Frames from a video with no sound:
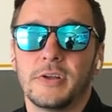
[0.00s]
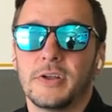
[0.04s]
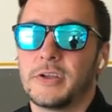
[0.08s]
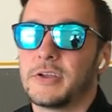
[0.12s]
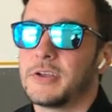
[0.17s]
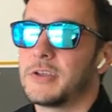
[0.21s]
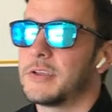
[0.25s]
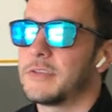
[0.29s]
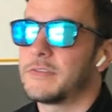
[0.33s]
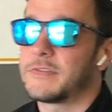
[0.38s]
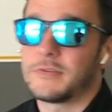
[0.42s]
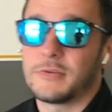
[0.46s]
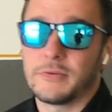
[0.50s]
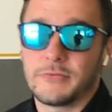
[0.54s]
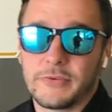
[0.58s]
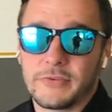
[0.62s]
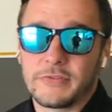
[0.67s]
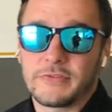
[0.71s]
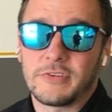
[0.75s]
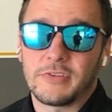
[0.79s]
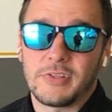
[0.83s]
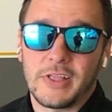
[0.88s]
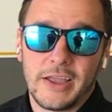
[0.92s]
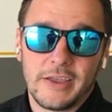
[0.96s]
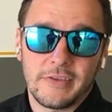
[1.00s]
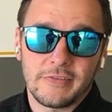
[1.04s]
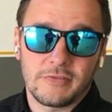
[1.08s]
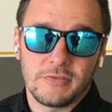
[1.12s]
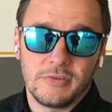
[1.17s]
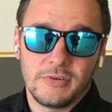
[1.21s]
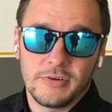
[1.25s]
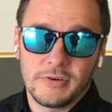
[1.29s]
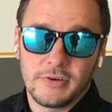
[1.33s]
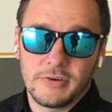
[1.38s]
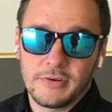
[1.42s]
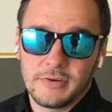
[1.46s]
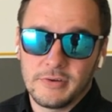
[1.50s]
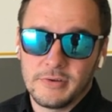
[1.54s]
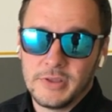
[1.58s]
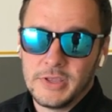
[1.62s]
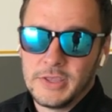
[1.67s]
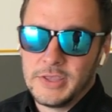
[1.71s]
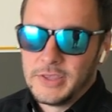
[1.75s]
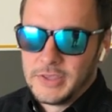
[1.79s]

uh, surface to last longer.